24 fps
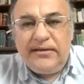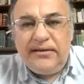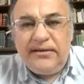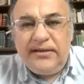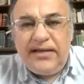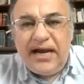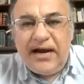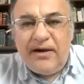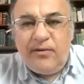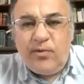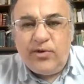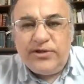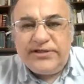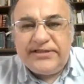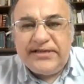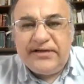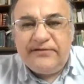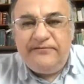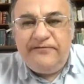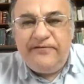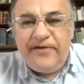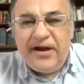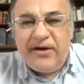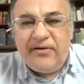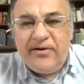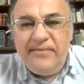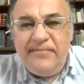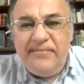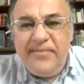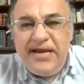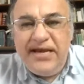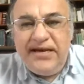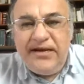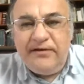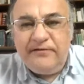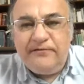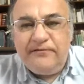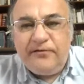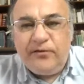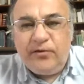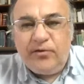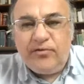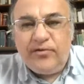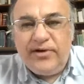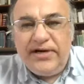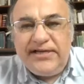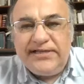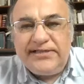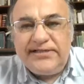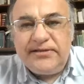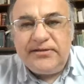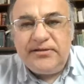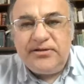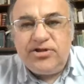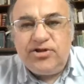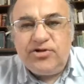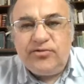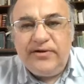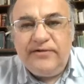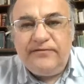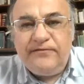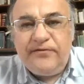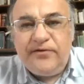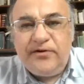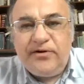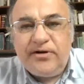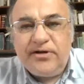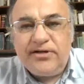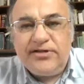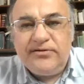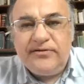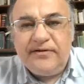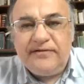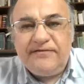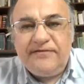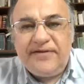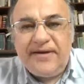there was a very meaningful reason to refer to a